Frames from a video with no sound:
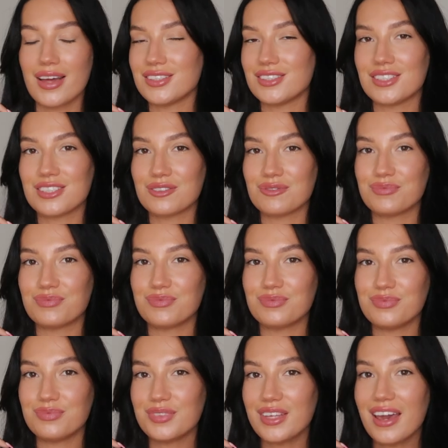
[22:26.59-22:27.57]
And
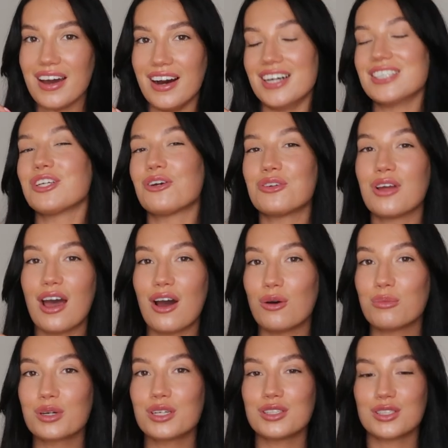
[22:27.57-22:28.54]
yeah, I don't know how
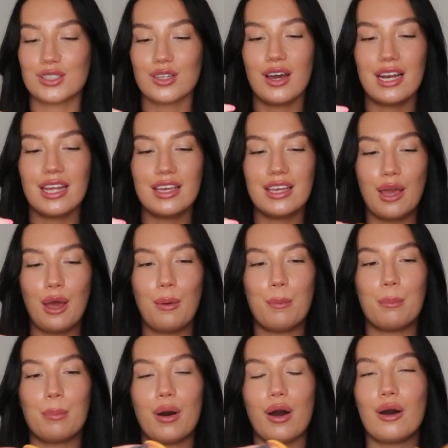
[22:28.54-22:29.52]
I'm going to style it
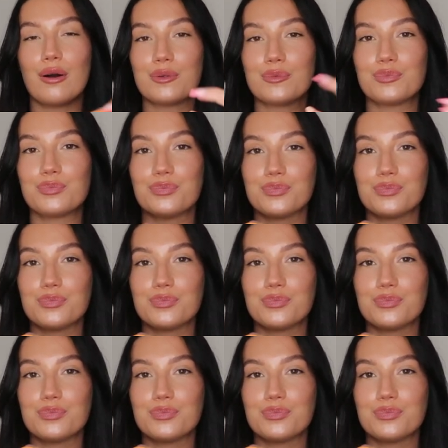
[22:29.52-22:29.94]
yet, but